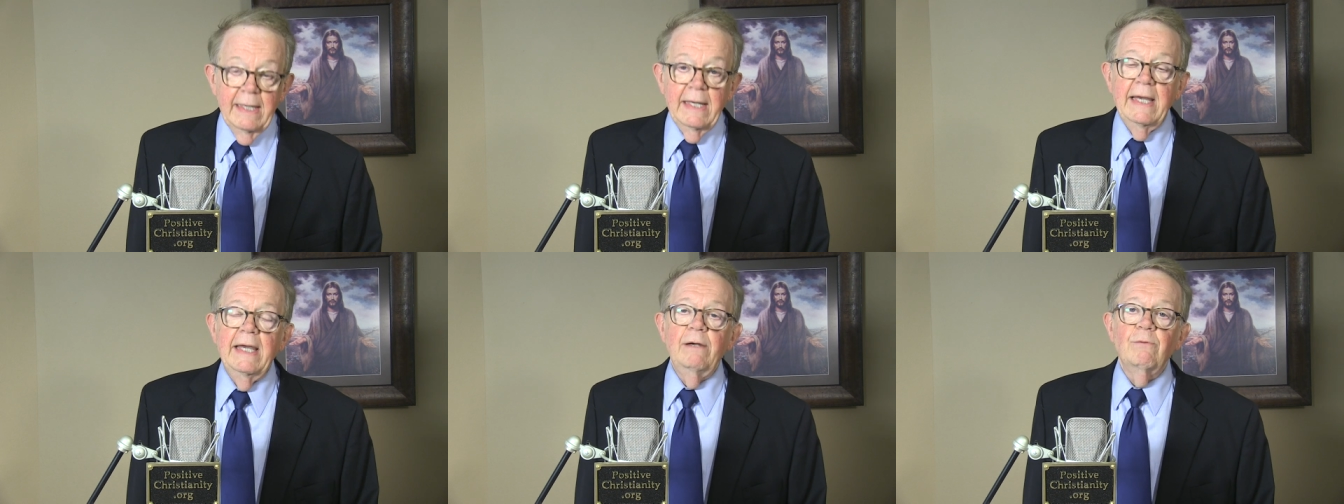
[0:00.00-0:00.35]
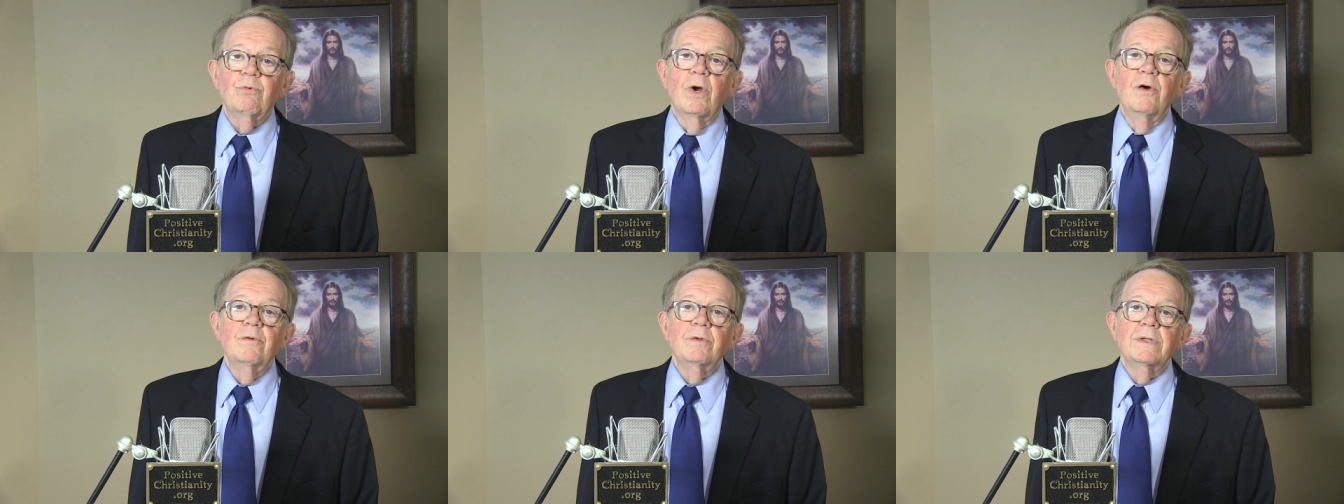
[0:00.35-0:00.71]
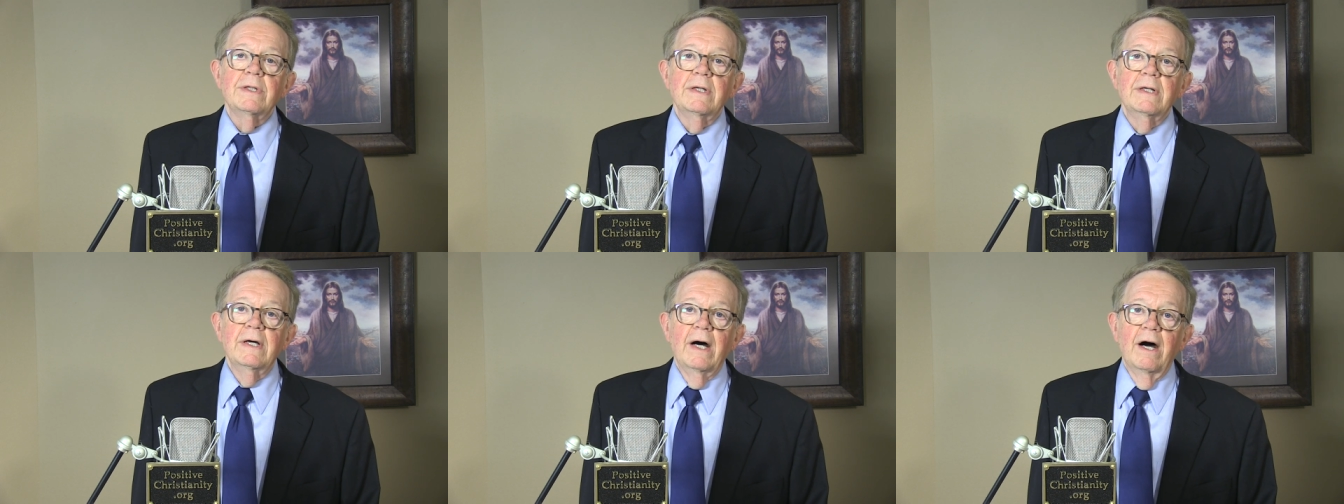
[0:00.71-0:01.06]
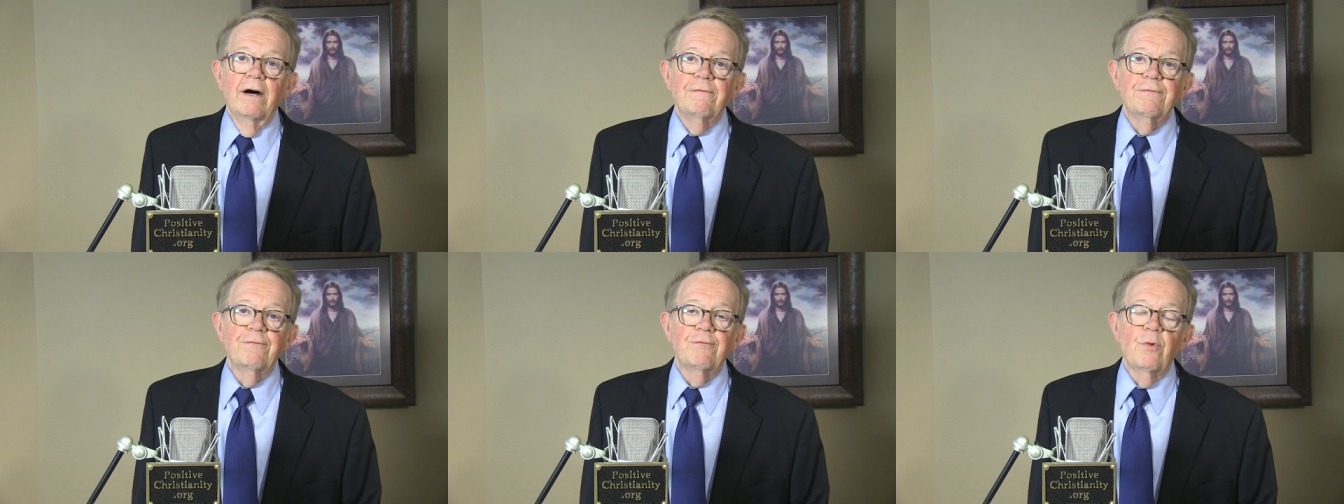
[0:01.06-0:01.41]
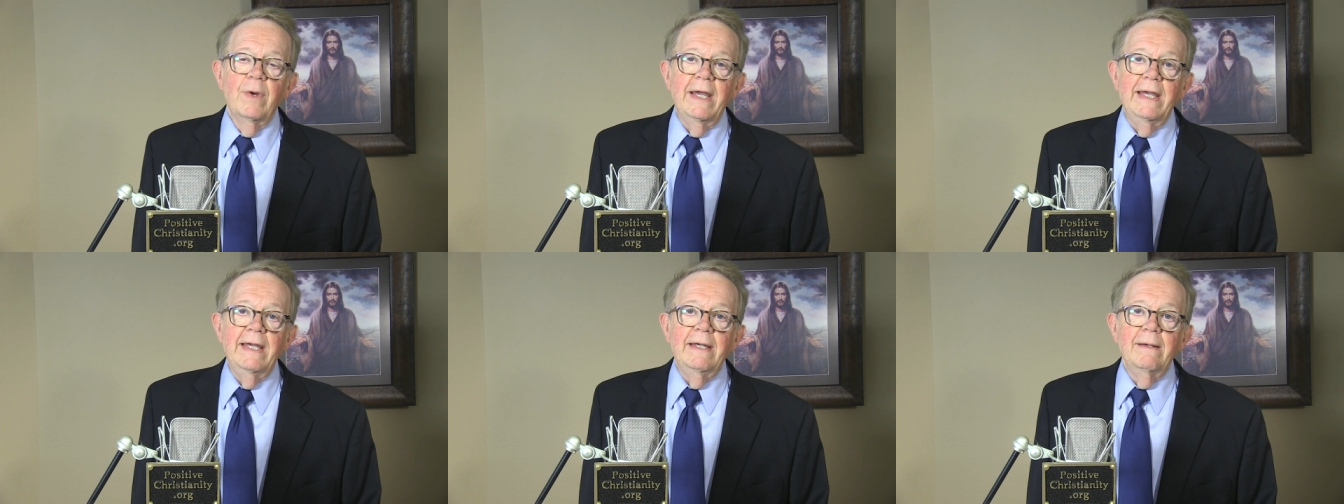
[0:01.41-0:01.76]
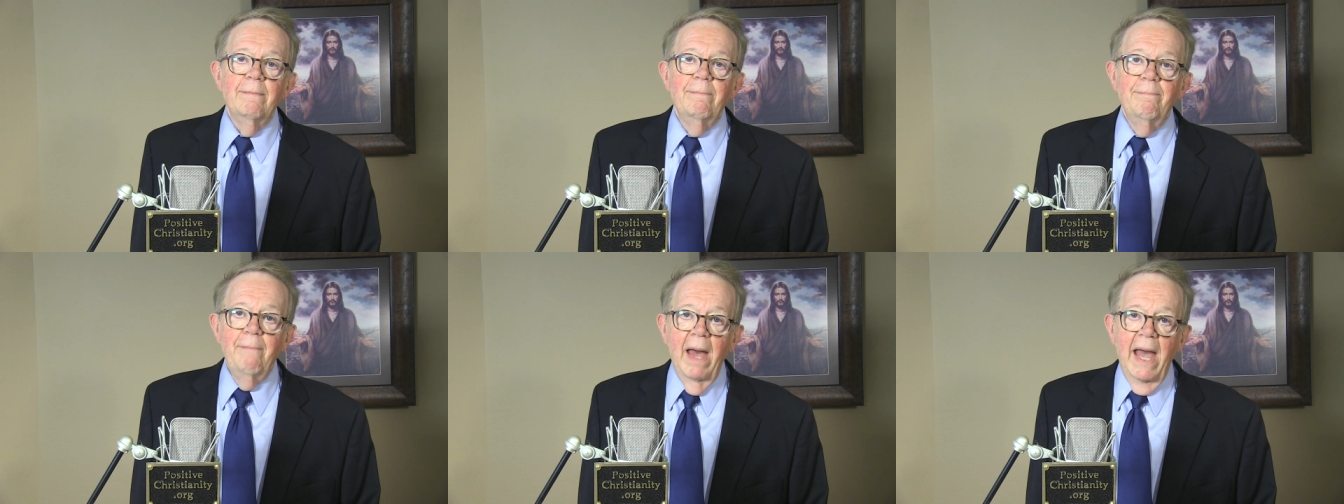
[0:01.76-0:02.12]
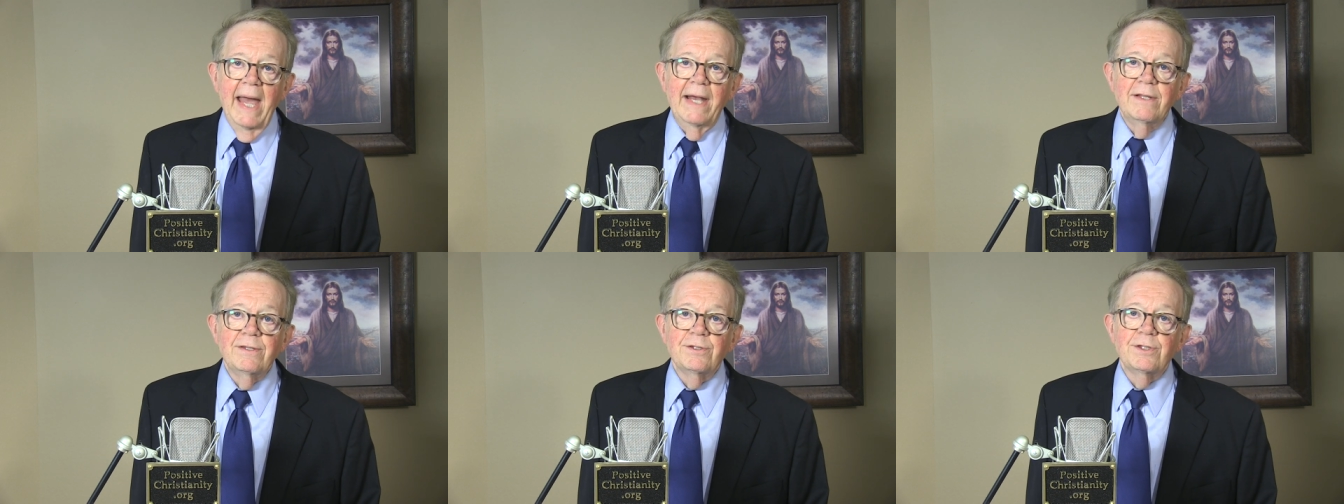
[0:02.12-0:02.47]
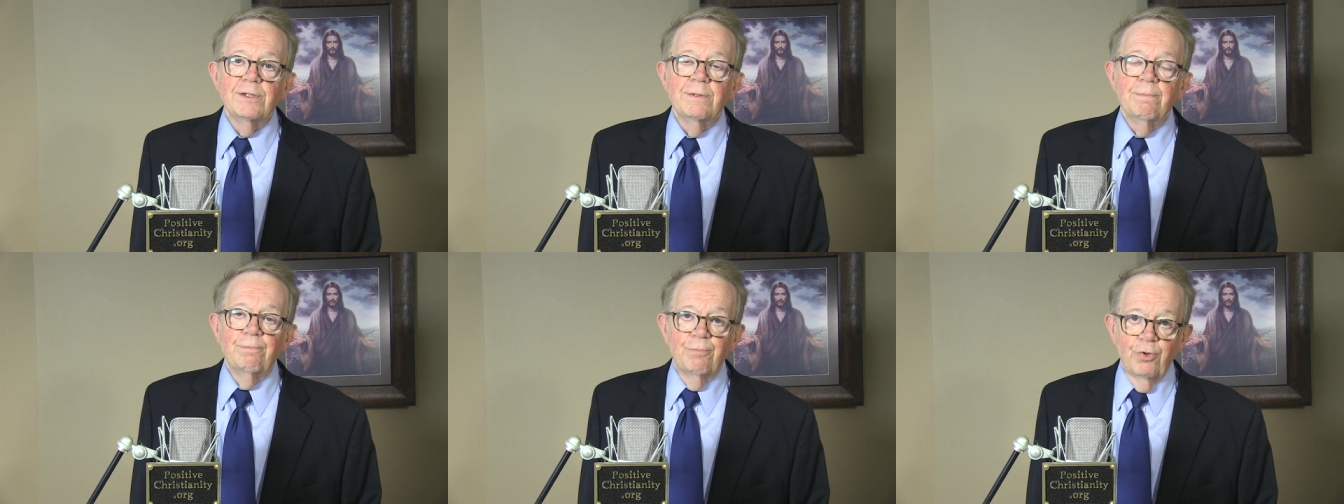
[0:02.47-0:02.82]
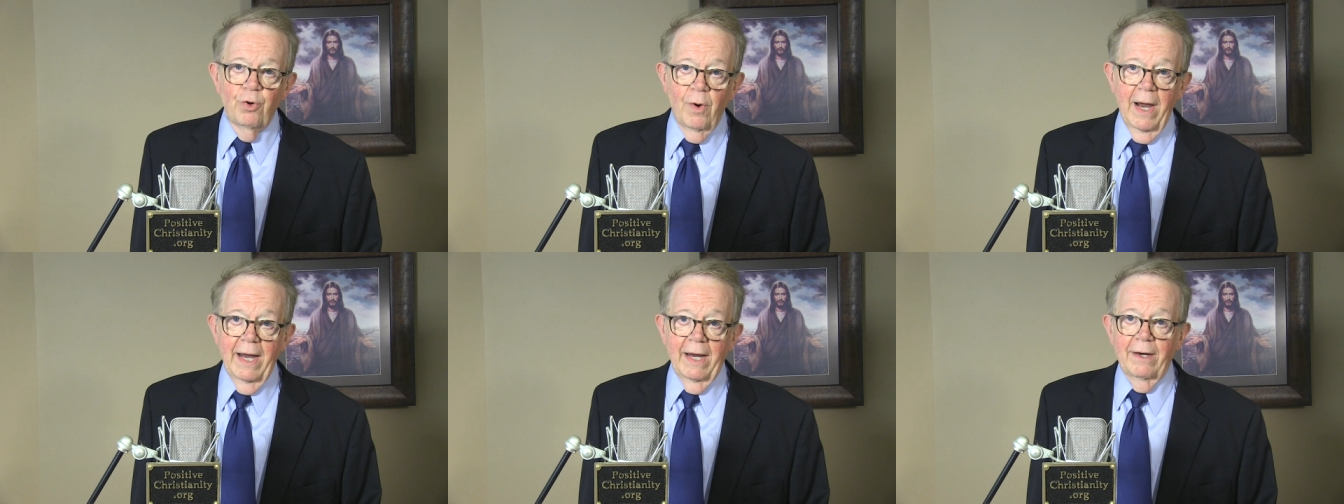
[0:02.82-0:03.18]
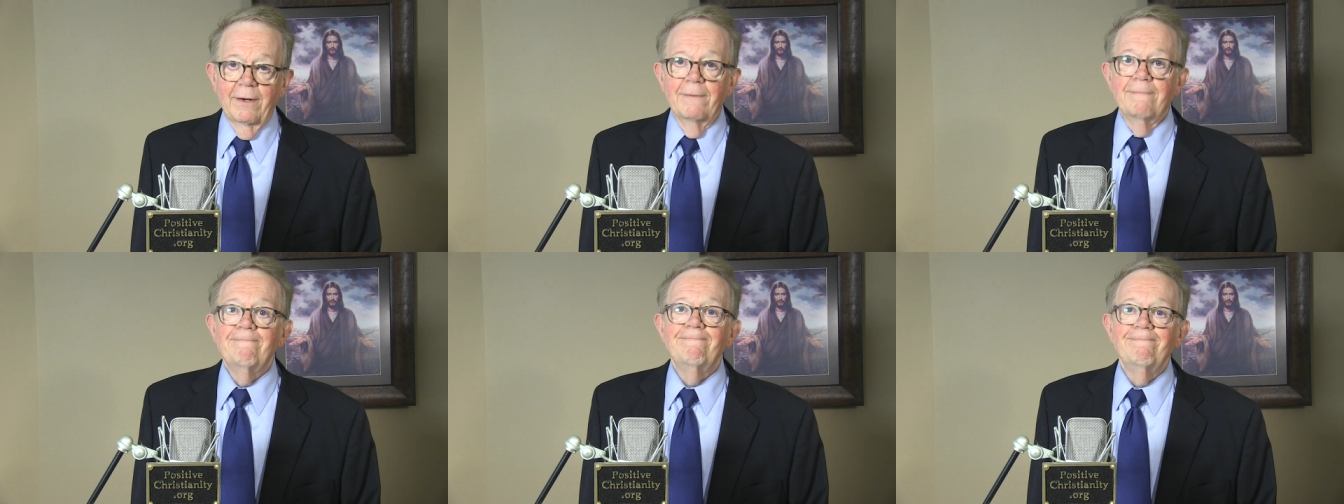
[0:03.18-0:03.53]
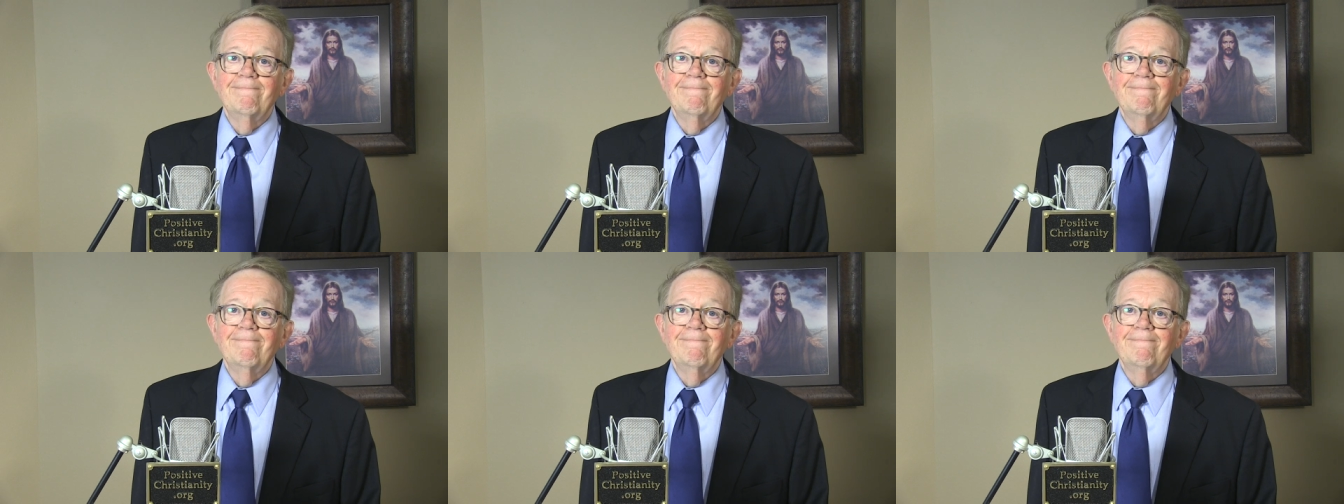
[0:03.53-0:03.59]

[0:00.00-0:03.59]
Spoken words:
He wrote a free man's prayer.